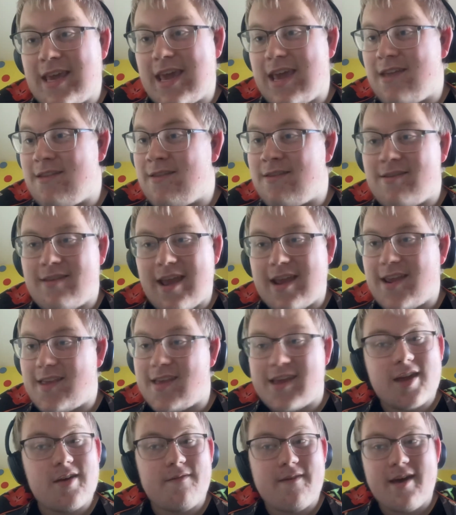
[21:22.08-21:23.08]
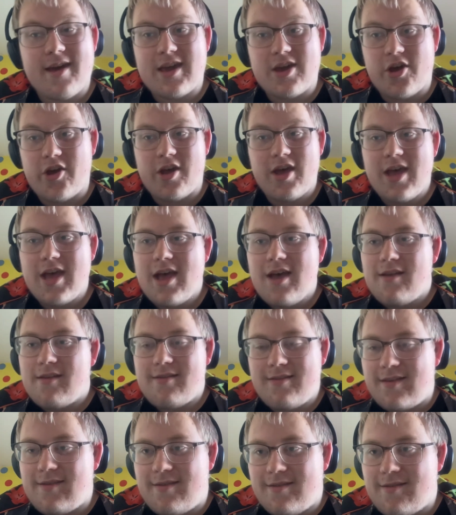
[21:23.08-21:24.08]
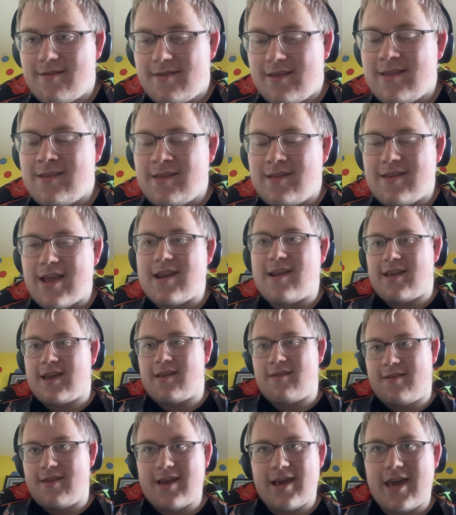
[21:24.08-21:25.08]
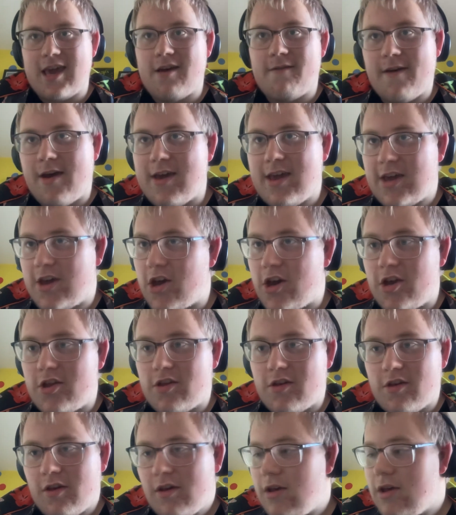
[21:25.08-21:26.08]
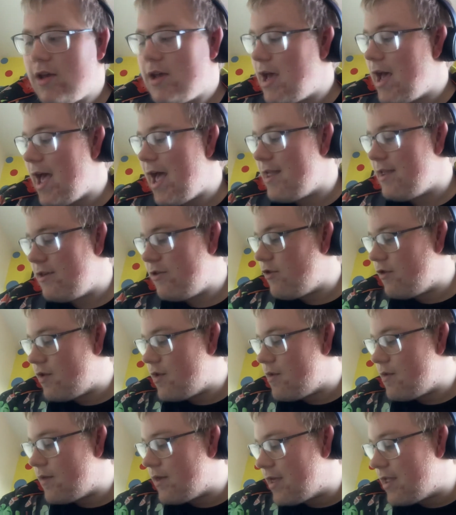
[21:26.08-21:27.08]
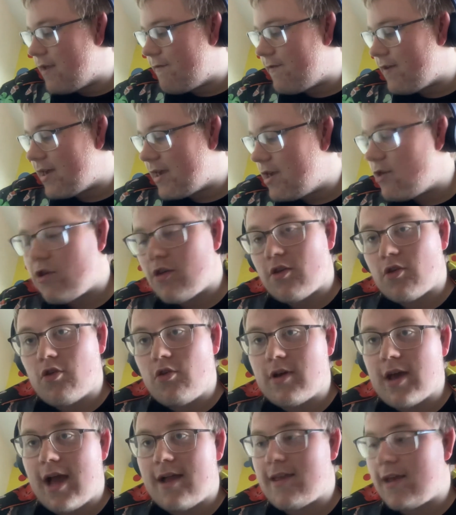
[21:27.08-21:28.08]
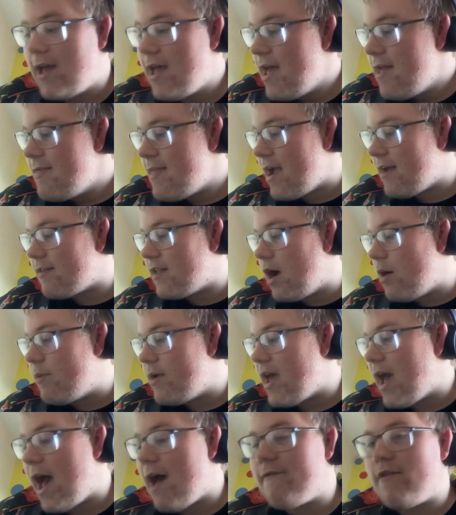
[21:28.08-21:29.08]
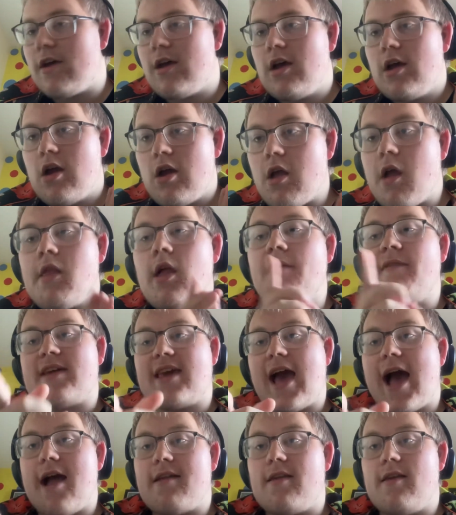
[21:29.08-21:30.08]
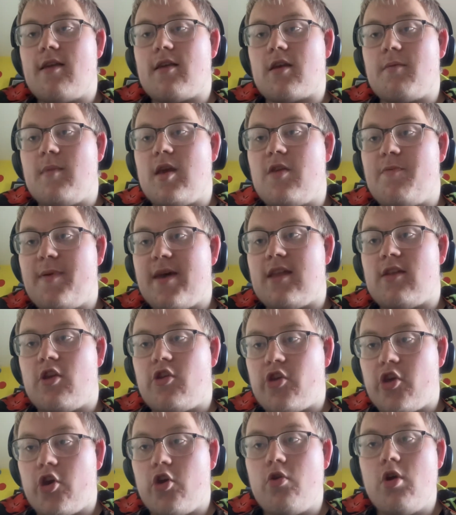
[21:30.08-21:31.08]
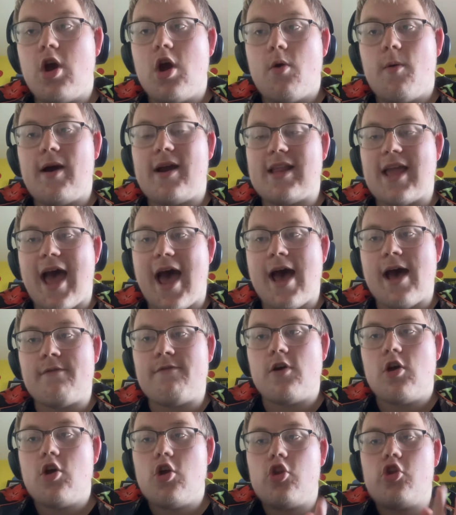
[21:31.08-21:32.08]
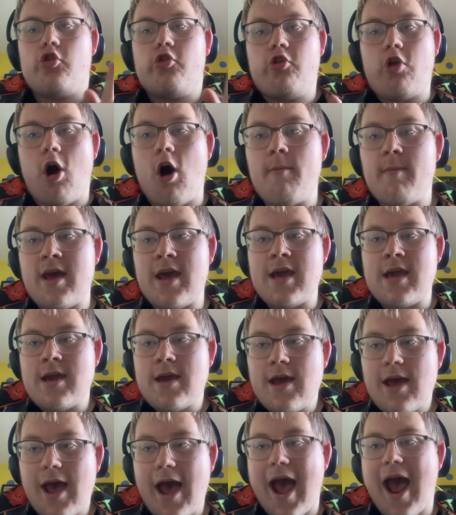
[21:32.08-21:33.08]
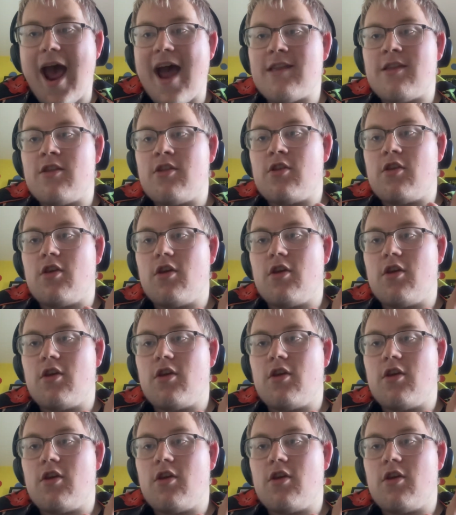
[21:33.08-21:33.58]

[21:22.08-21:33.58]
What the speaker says: and Sadie Sink are very good. Sadie Sink and Ziggy are very good, and he's just a cool character. Next up, we have another character that's going to be split into two. We're going to have Tommy and